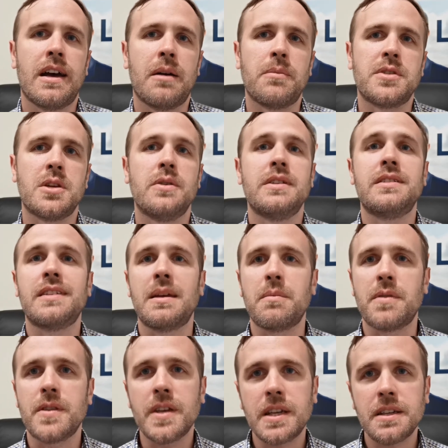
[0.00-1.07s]
So it's the same
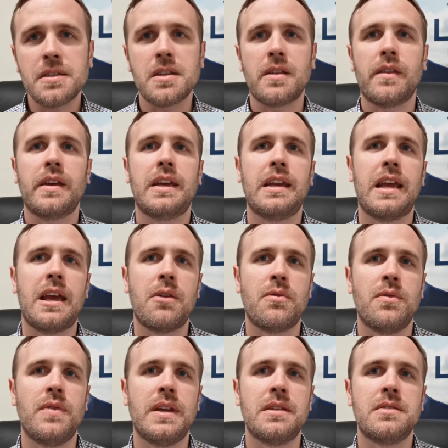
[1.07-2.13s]
thing, so that they can have
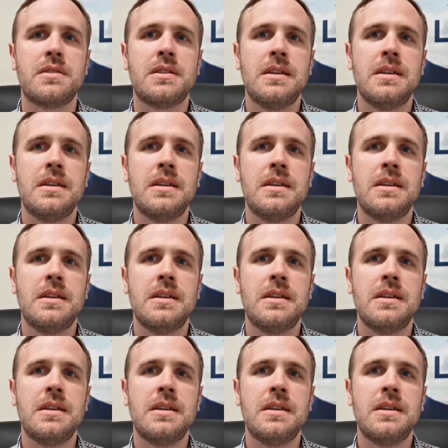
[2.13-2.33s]
events